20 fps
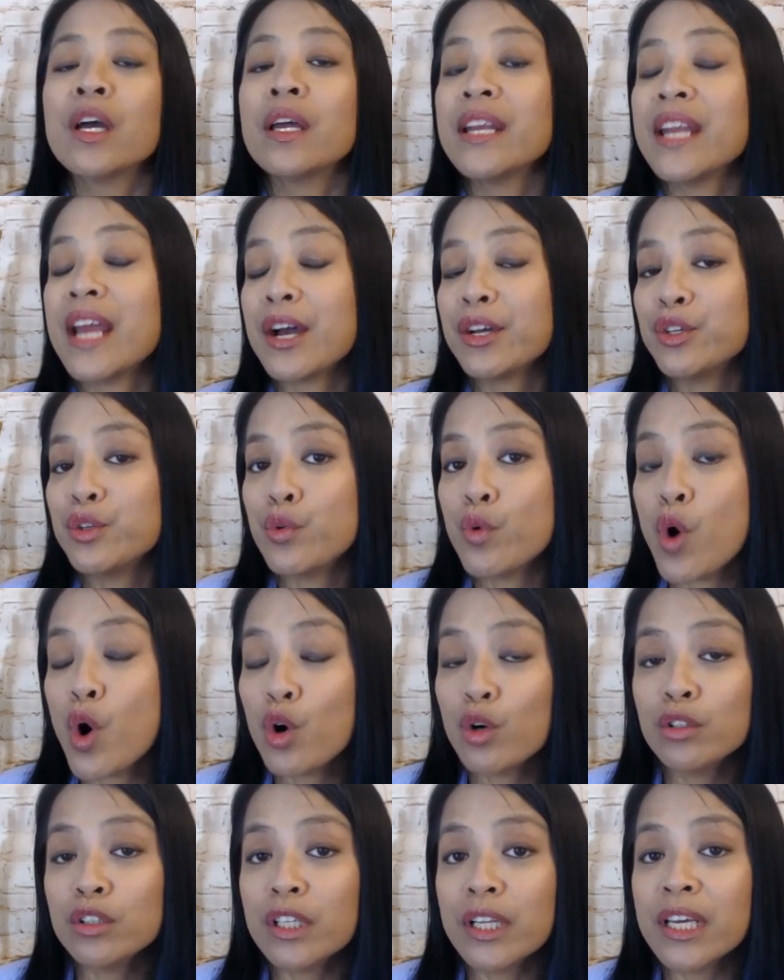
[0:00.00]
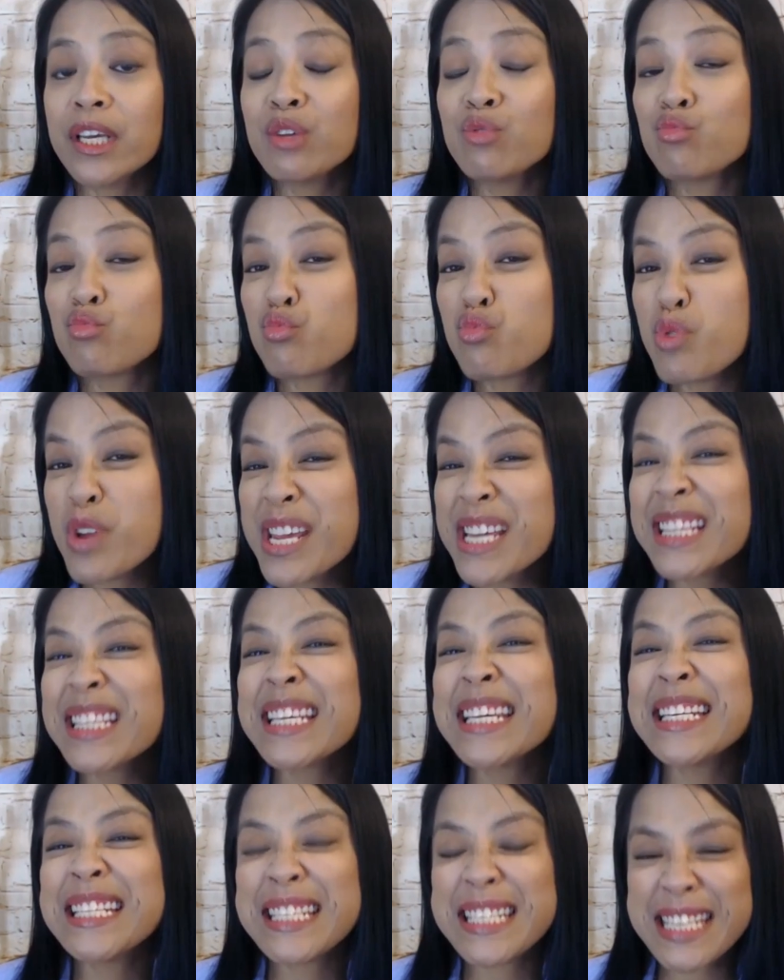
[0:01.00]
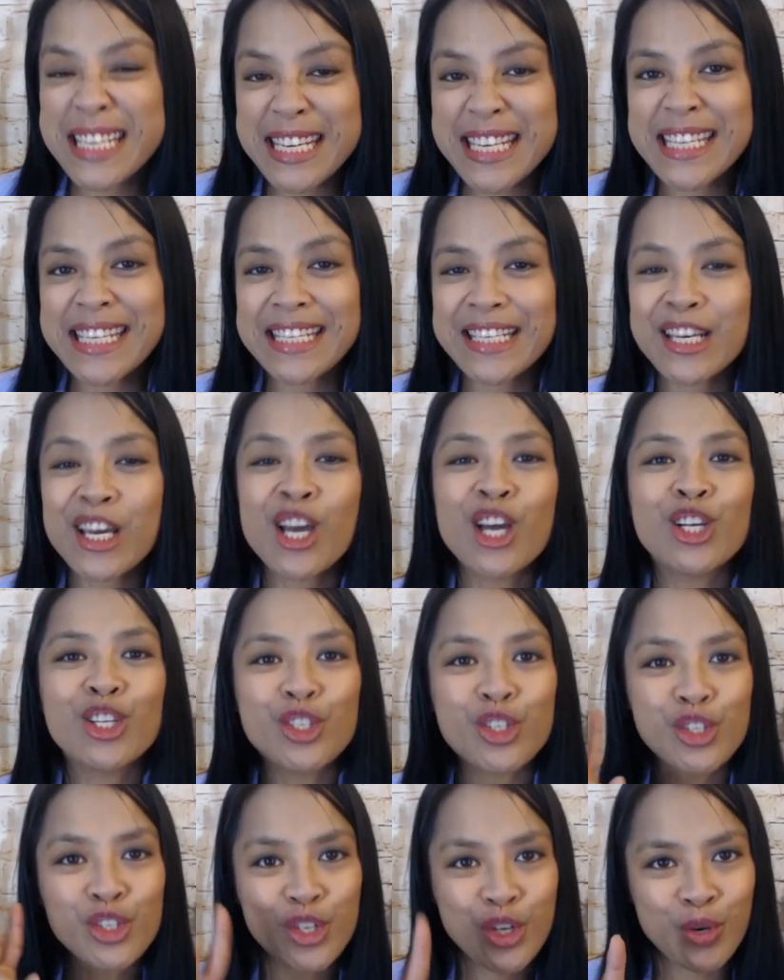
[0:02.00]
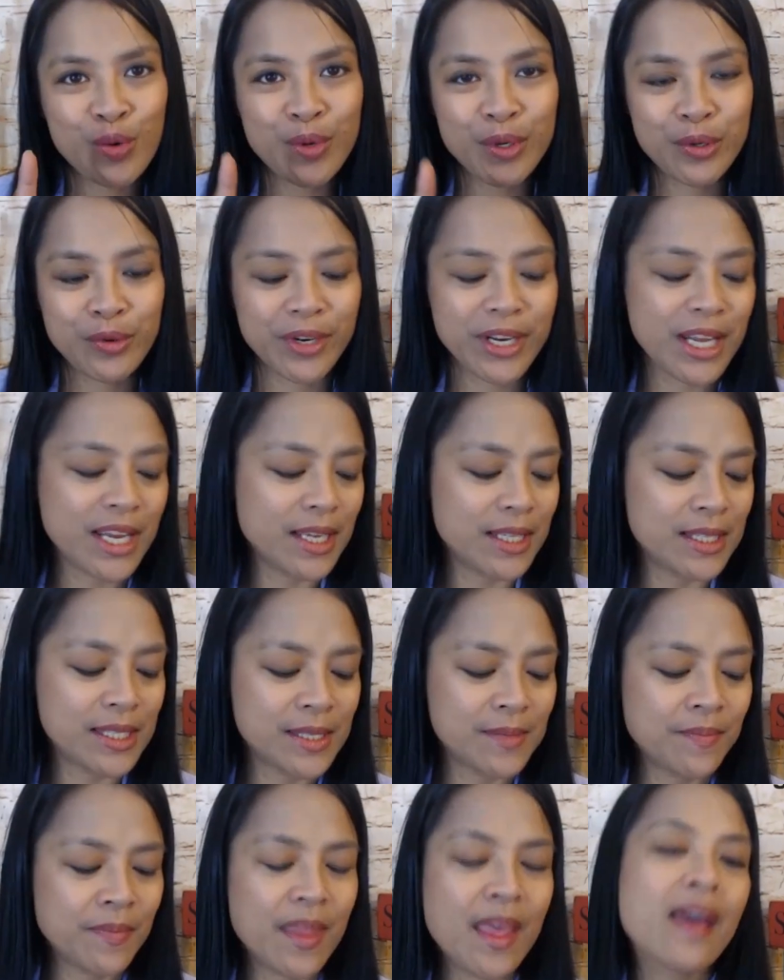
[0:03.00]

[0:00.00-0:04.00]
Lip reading: Now you only really need 2 ingredients.